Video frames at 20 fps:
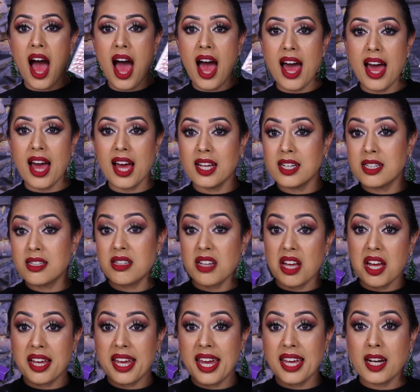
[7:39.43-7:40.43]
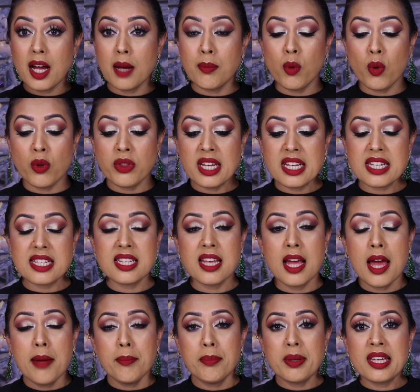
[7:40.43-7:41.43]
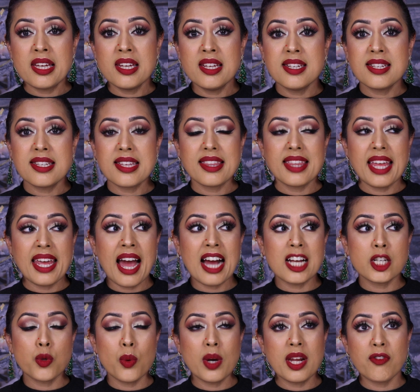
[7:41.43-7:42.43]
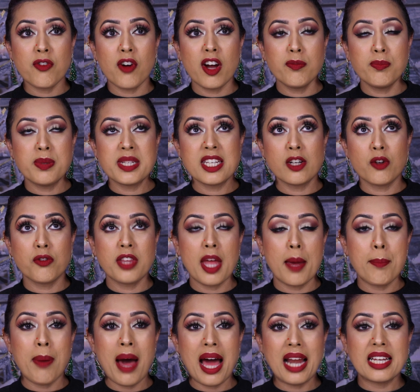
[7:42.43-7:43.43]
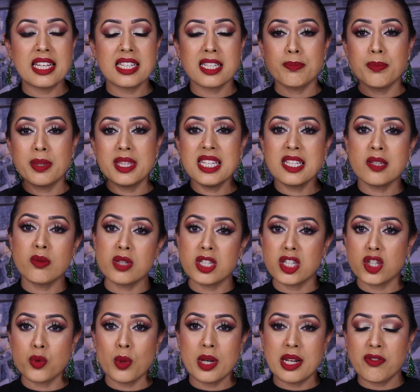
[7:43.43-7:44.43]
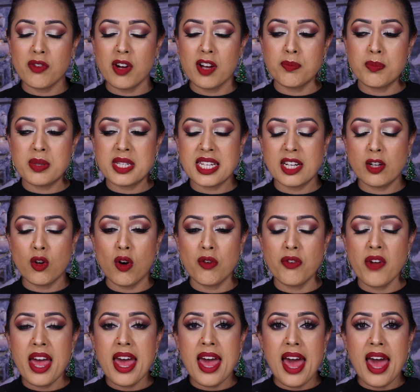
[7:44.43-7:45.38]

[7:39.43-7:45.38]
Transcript: And again, I bought this because they had 25% off their palettes, but this wasn't 25% off.